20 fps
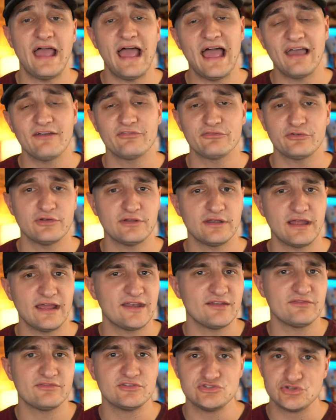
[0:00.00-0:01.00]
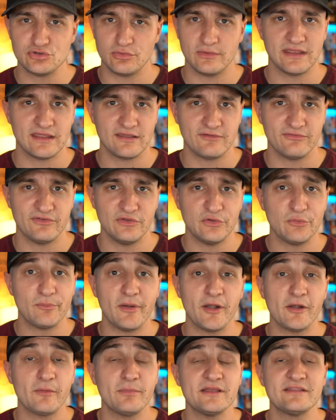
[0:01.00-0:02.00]
after a night of enjoying a few
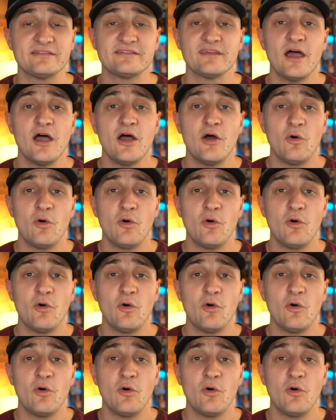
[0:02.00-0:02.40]
bourbons,